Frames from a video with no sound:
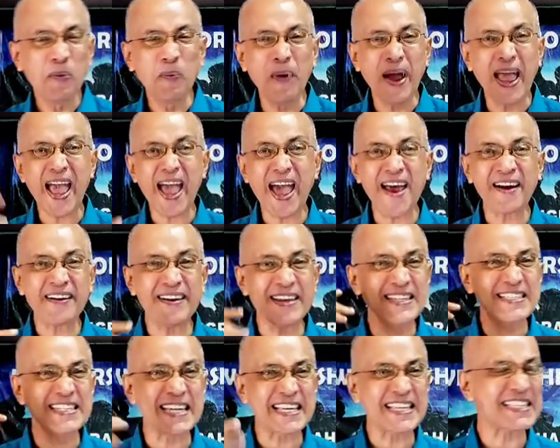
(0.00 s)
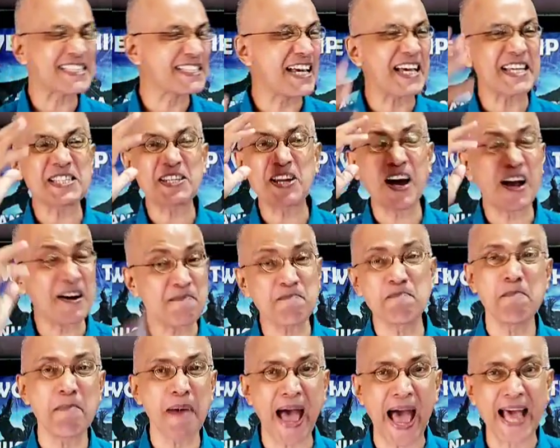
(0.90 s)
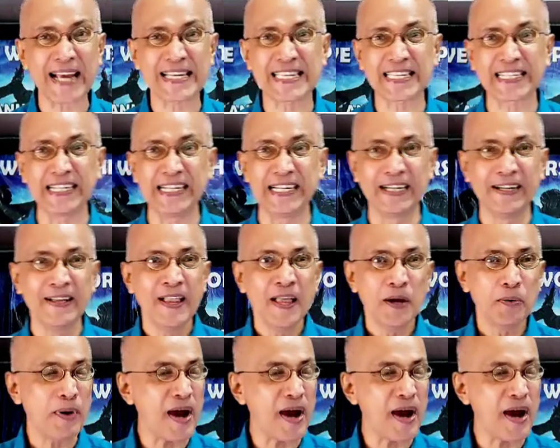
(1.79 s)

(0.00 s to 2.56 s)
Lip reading: Where it is does not matter.